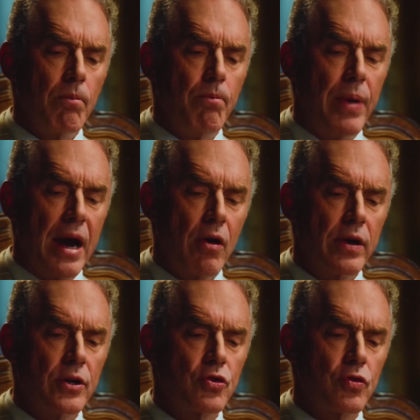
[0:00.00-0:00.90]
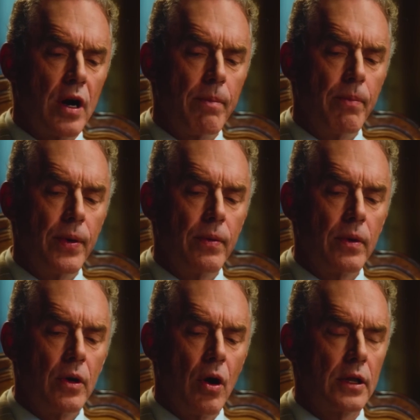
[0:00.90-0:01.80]
Baron Trump
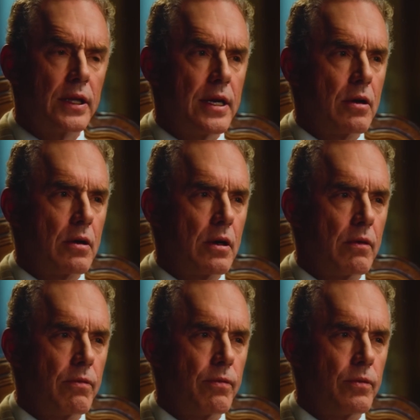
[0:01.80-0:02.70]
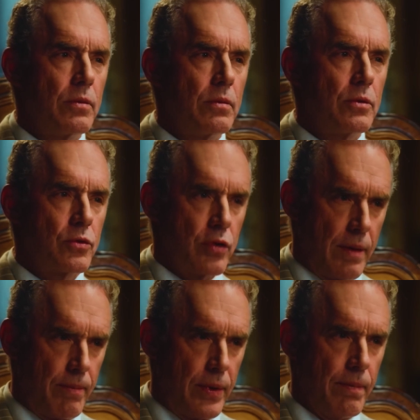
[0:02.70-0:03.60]
got the ear of
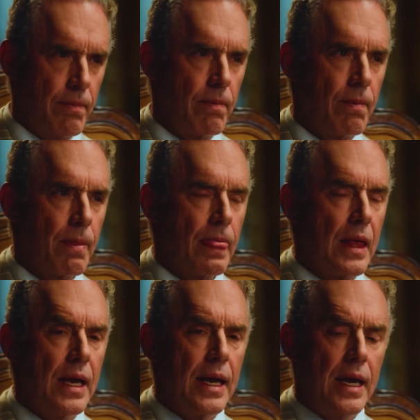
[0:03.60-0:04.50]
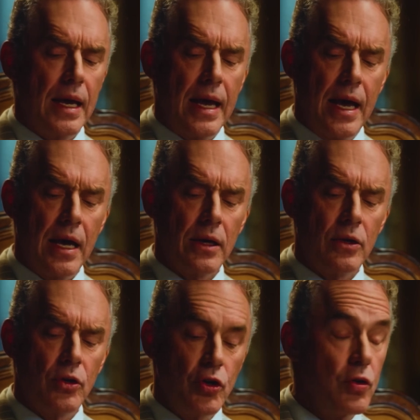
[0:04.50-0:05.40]
Trump
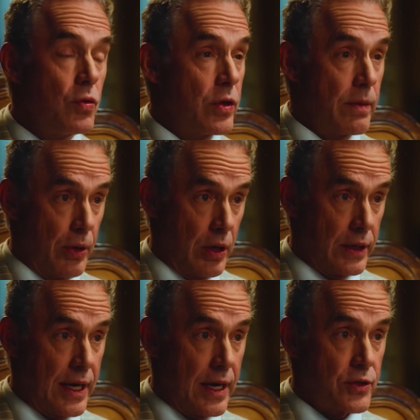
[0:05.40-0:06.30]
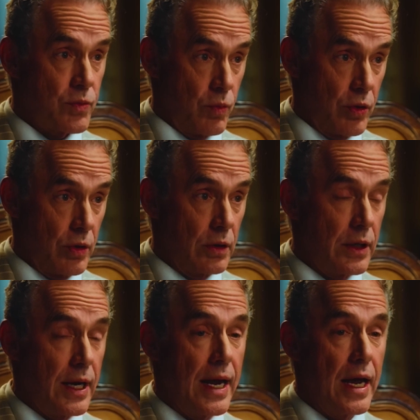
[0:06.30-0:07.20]
and knew the podcast
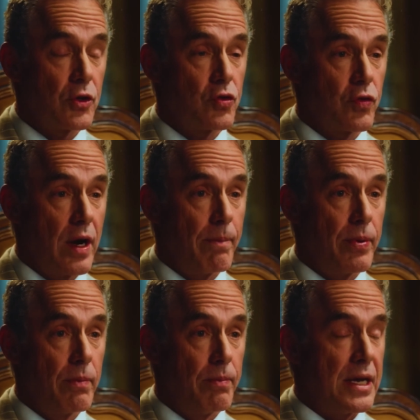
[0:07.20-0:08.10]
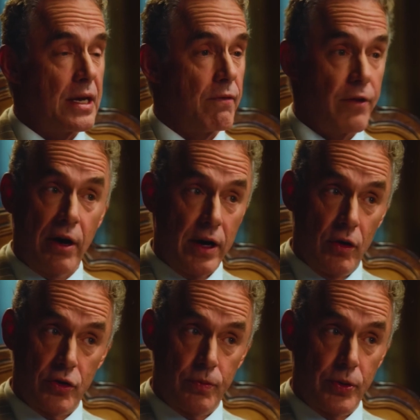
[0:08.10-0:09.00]
world, and Trump, being very
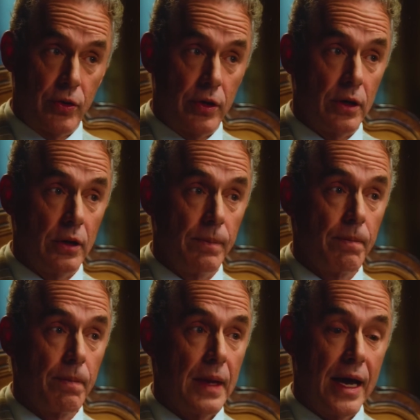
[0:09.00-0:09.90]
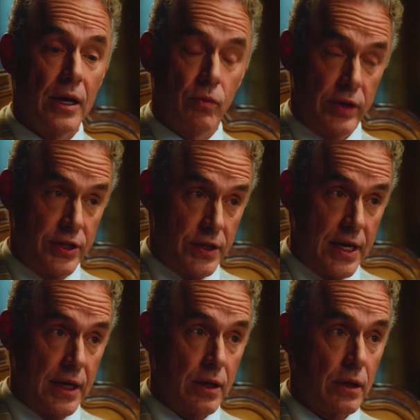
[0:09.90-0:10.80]
entrepreneurial and a risk
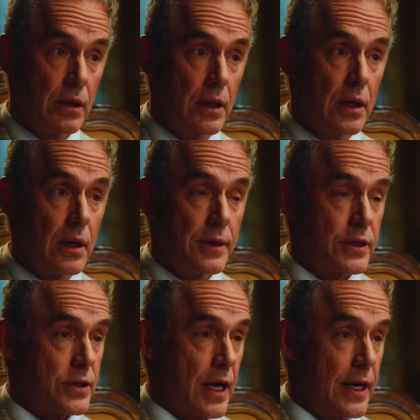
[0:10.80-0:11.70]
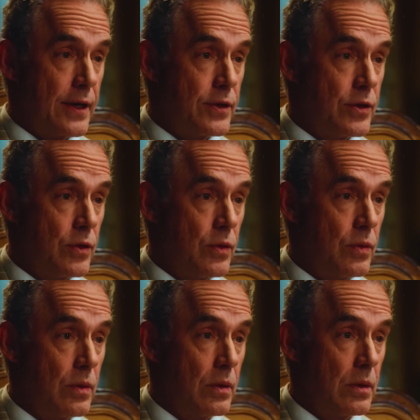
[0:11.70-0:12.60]
taker, decided
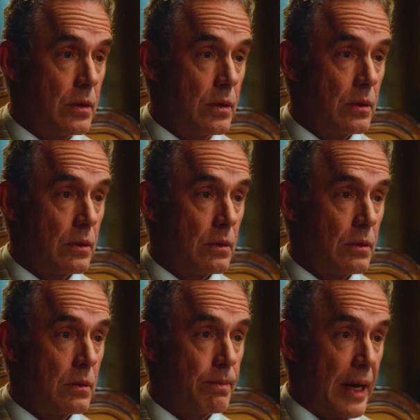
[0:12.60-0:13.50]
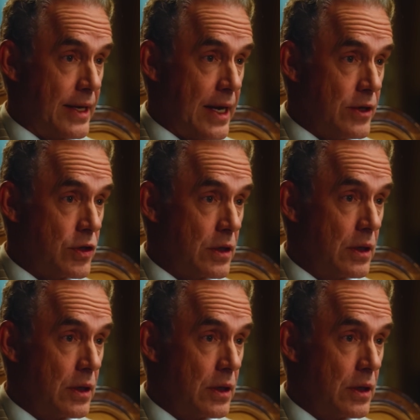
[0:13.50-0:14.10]
to pay attention.